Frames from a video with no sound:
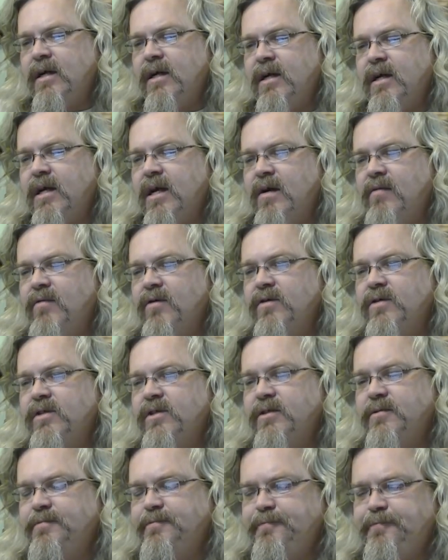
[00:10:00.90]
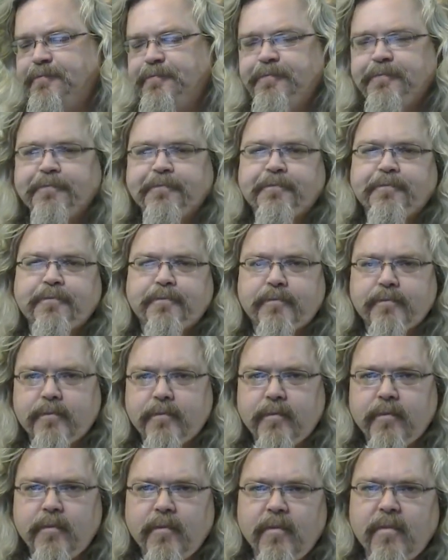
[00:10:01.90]
it covers
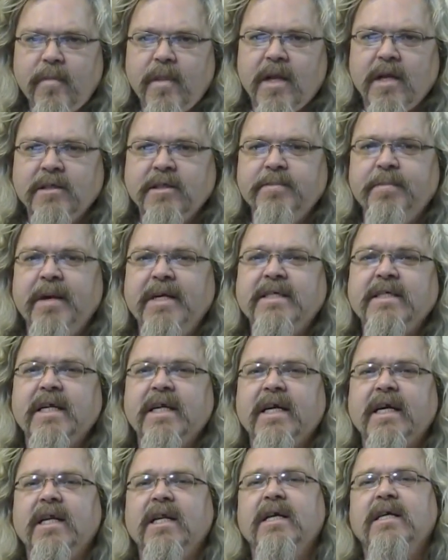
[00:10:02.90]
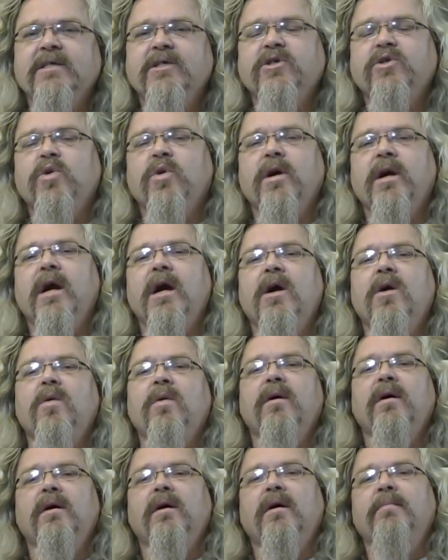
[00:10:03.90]
it's basically a story
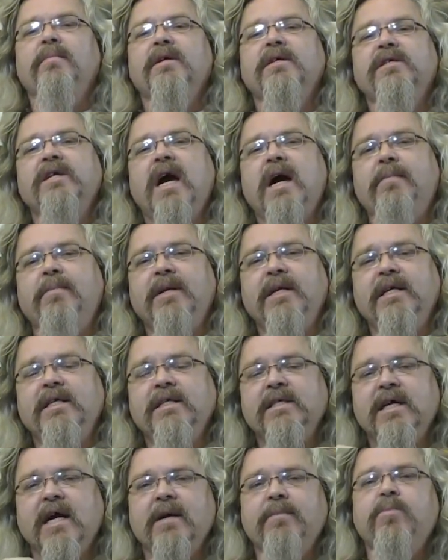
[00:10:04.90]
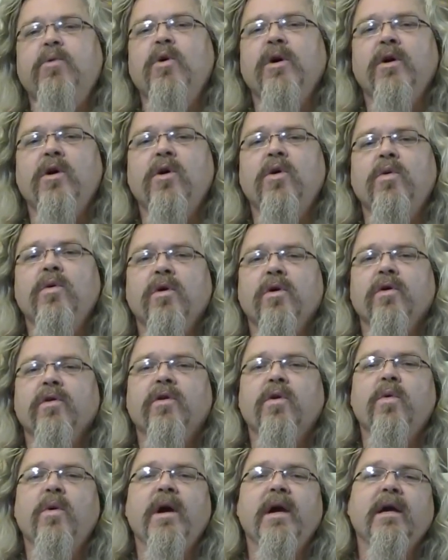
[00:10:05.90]
how um, the Japanese 9.0
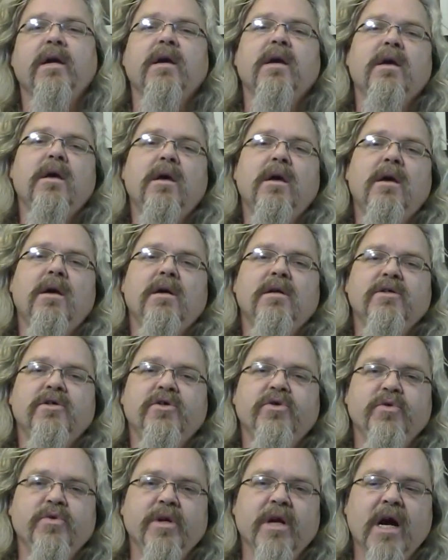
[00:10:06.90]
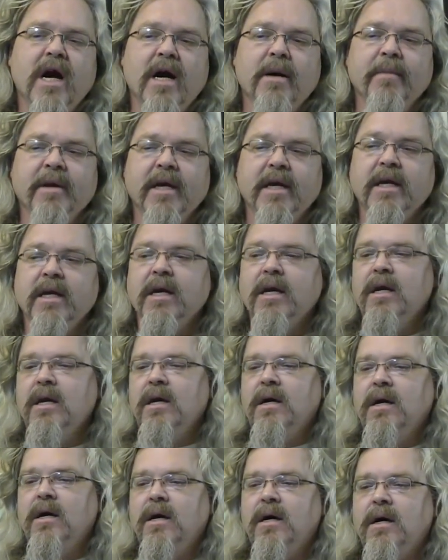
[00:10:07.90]
earthquake tsunami
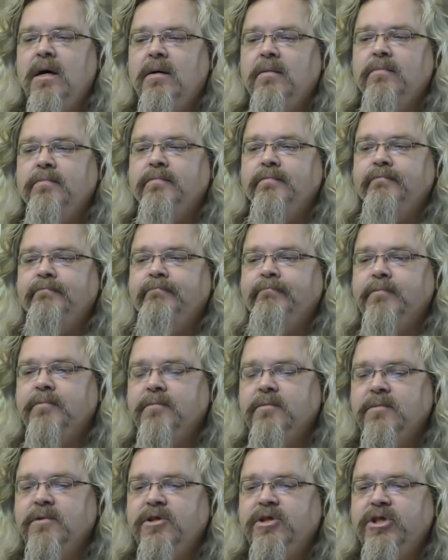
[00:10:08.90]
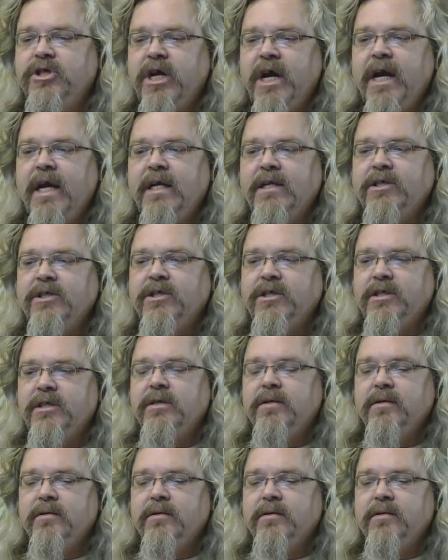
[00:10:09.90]
um, changed